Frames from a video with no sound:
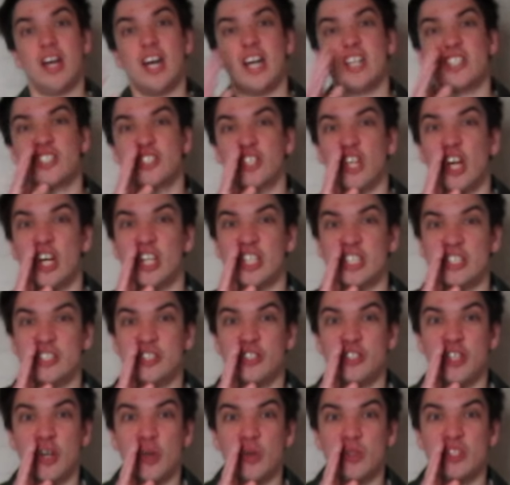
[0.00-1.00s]
As long
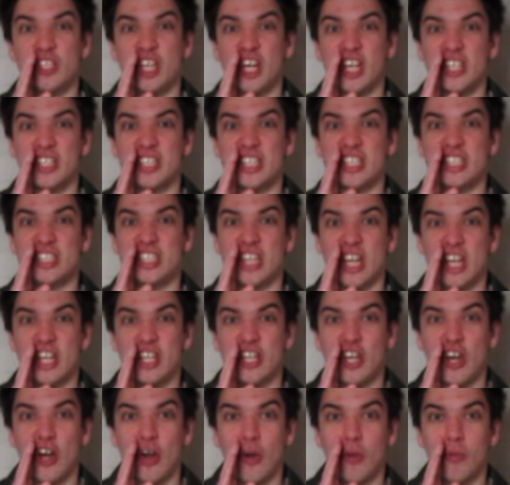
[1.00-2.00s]
as you don't tell
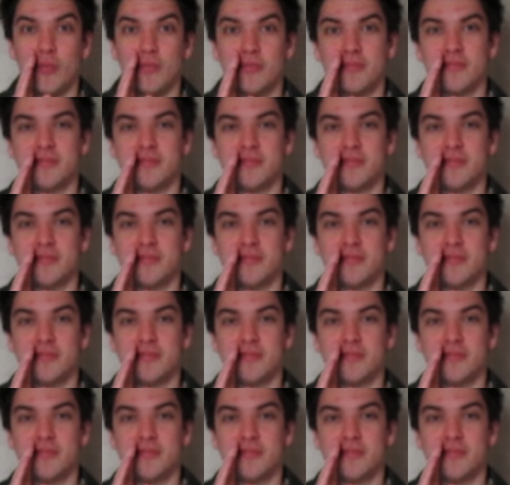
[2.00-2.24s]
Nintendo.